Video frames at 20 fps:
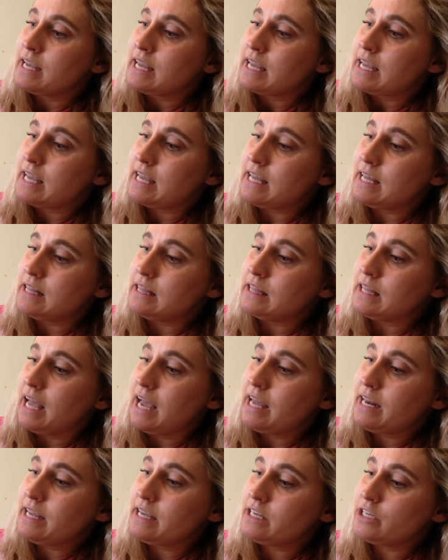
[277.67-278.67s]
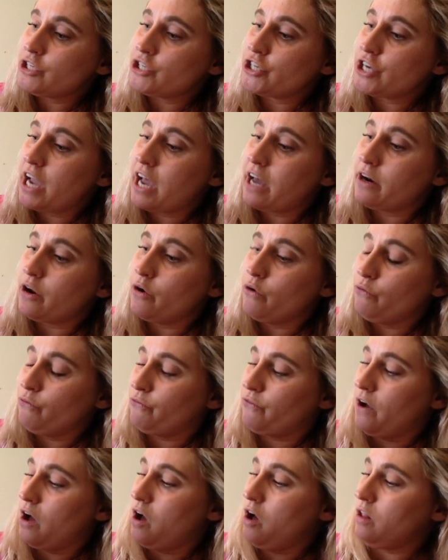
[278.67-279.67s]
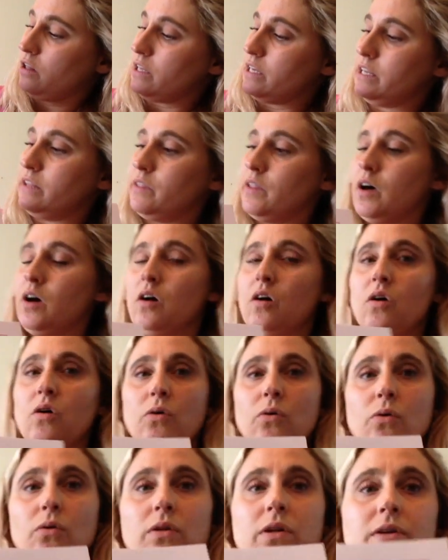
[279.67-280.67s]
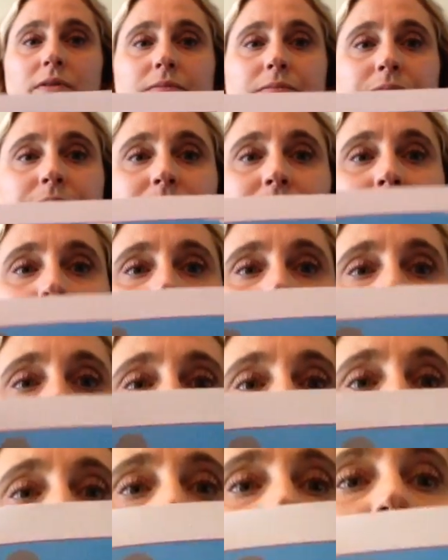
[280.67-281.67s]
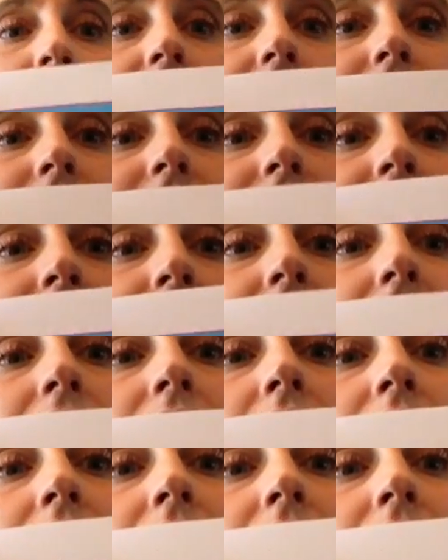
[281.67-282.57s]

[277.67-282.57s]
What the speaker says: he let his shadow fall in the hole. And there you can see